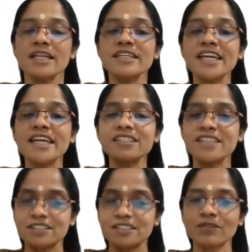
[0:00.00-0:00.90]

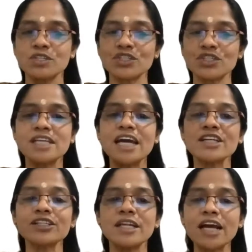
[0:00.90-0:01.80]
NICNET, which is
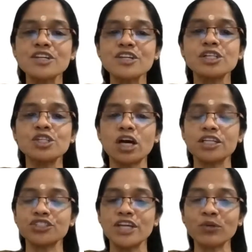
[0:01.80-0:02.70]
Na- National
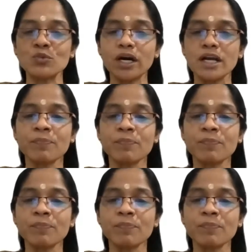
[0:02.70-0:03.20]
Knowledge Network,